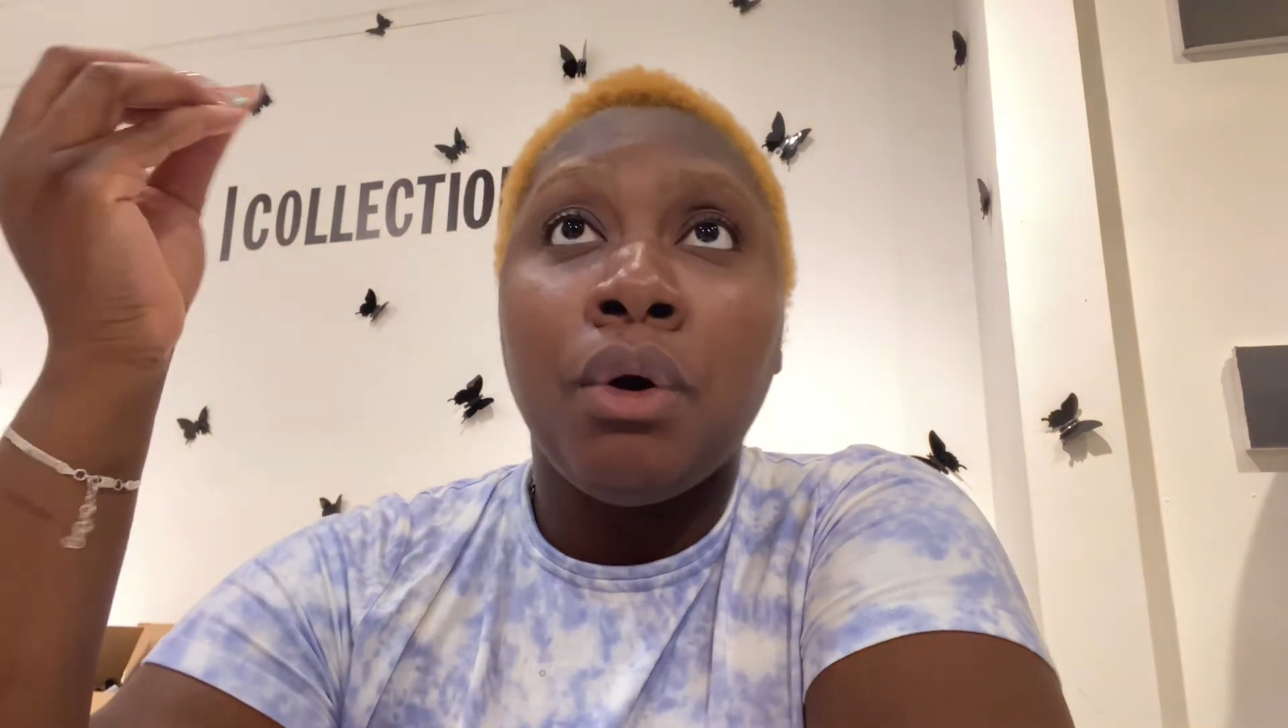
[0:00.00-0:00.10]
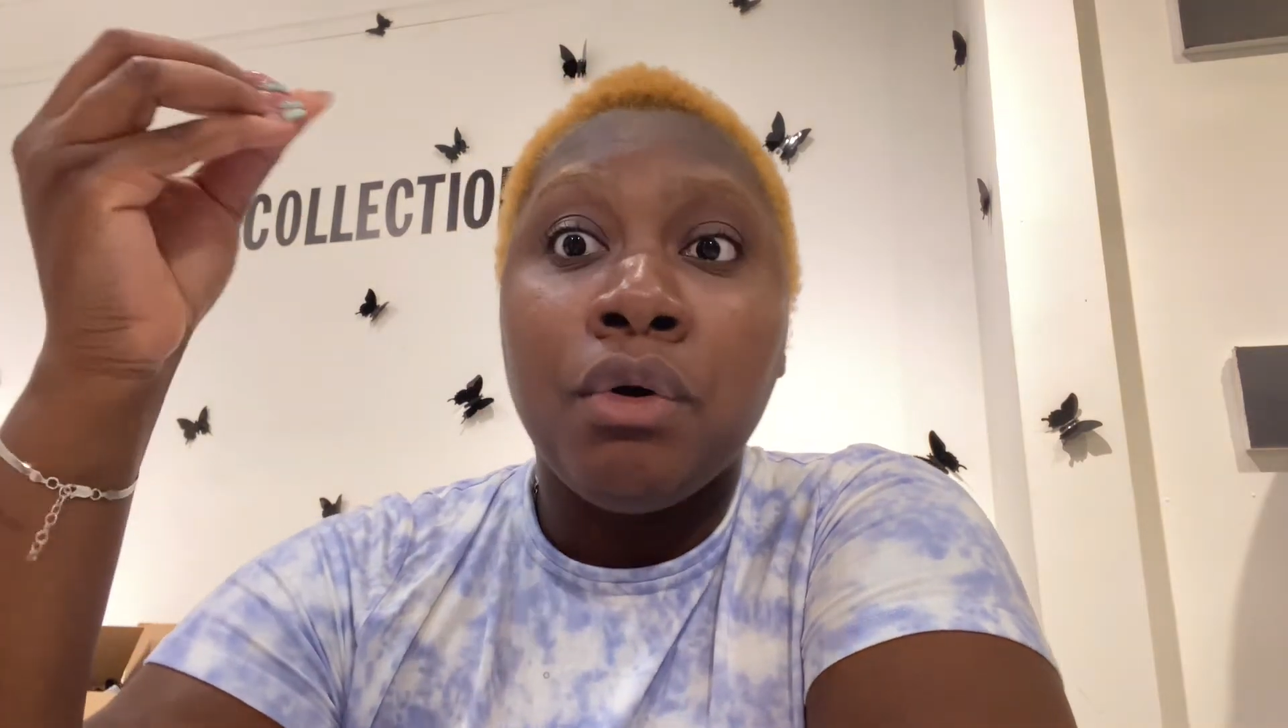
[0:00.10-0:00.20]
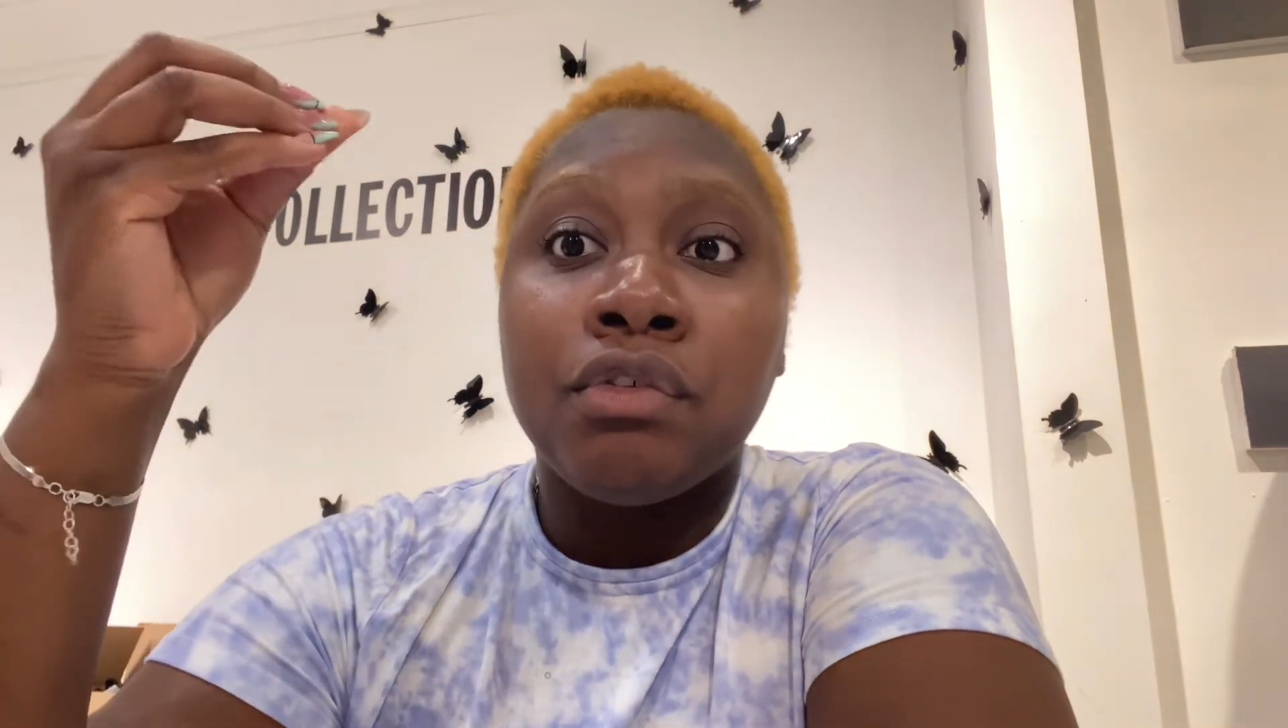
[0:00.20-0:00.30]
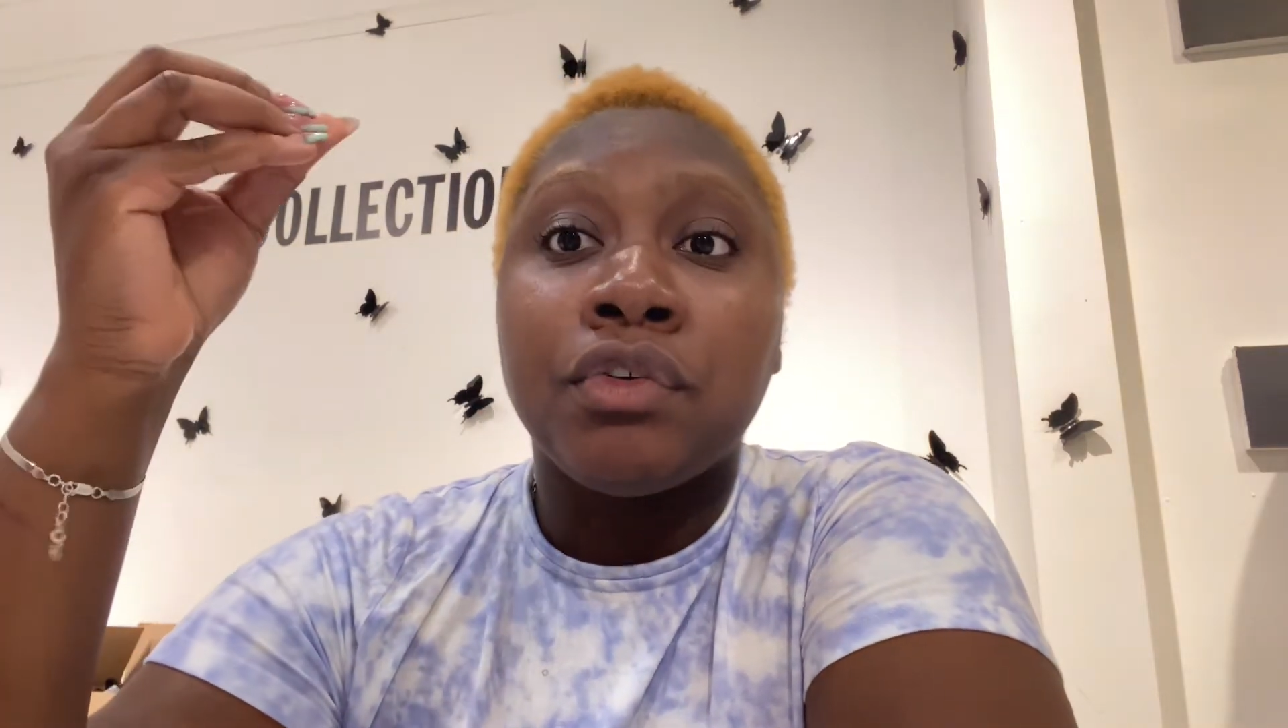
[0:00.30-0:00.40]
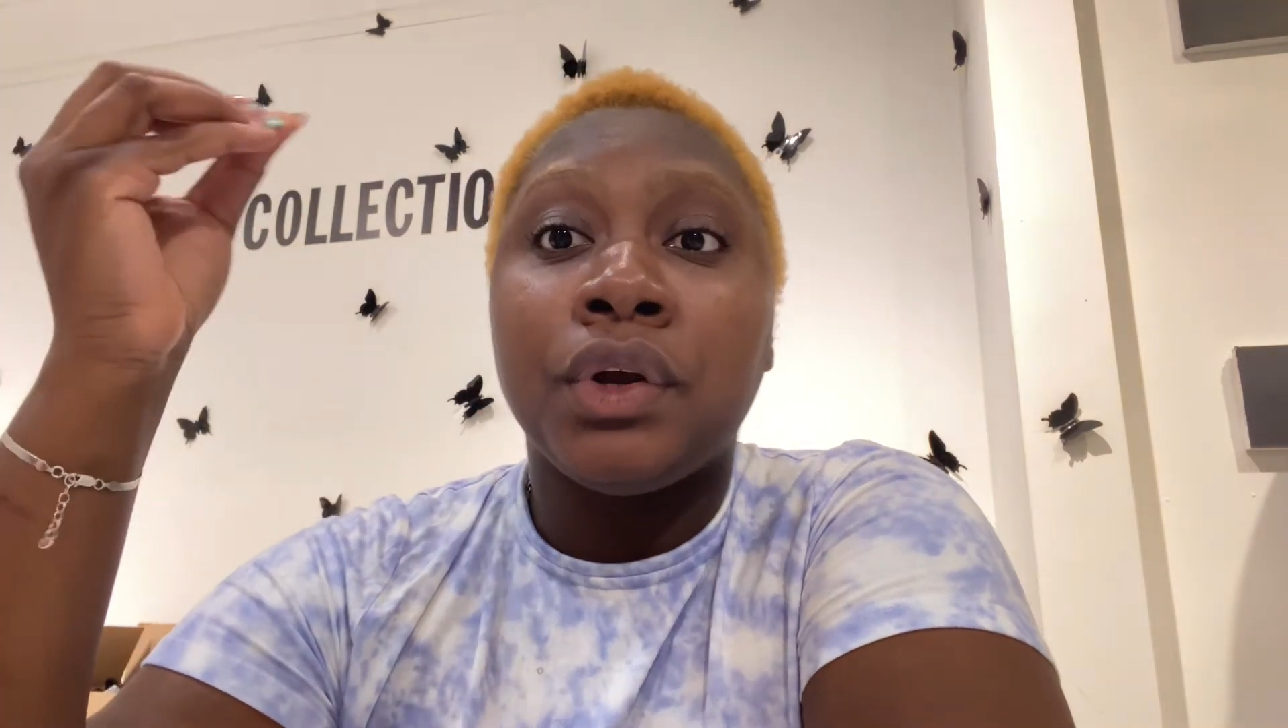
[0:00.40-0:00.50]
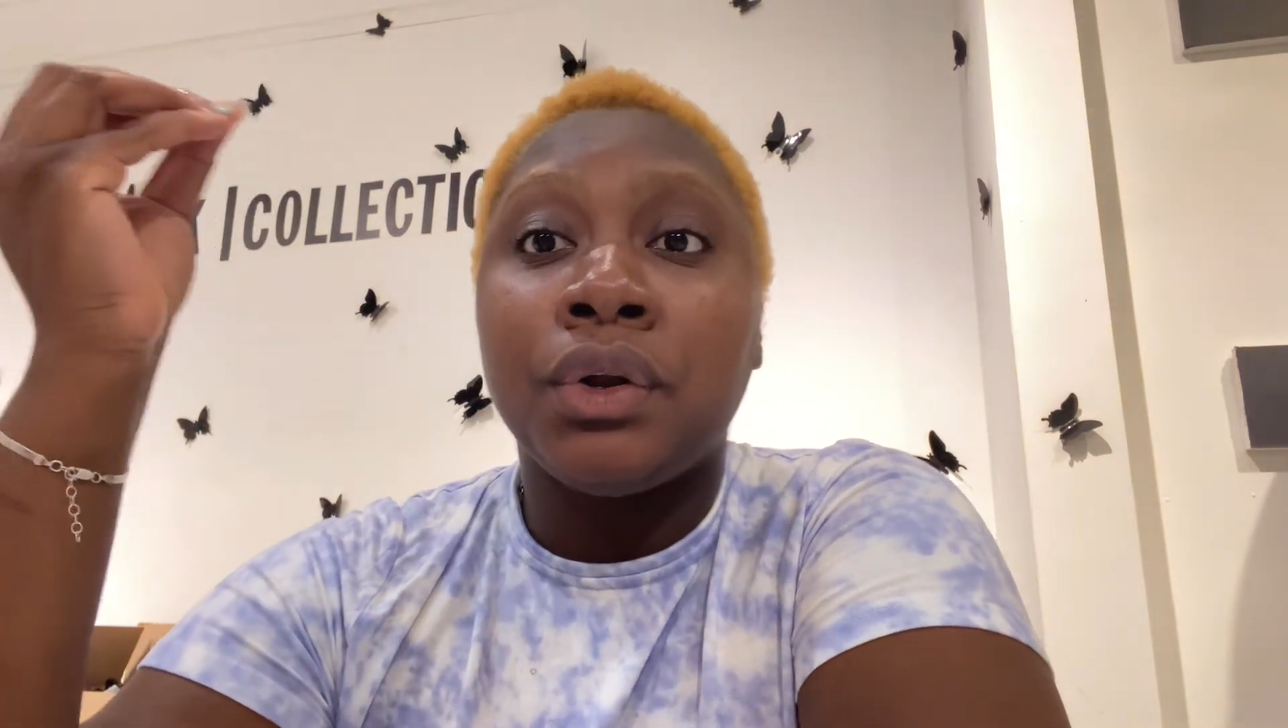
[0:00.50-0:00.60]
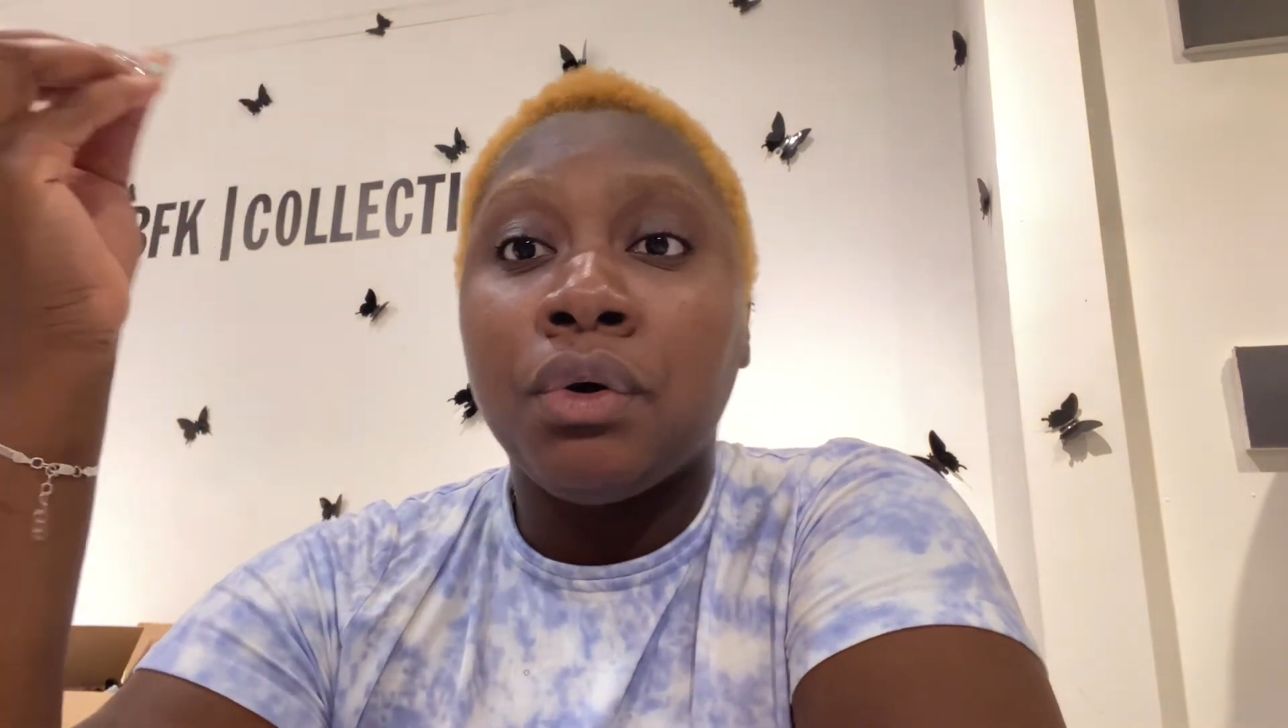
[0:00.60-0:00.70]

over and